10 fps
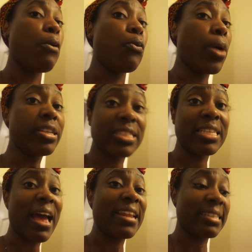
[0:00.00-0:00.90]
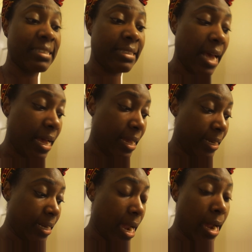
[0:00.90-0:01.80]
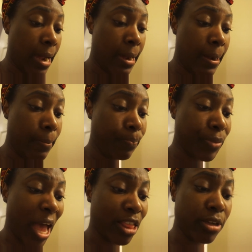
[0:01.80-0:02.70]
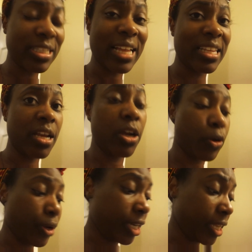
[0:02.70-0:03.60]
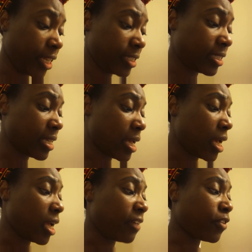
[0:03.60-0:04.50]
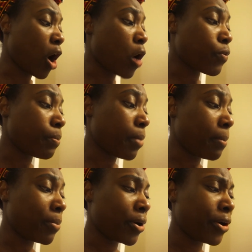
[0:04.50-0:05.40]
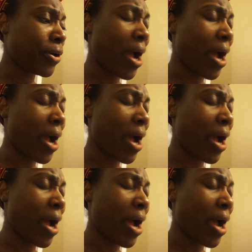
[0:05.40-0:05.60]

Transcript: Once that is done, um, I looked at the ingredients if y'all remember,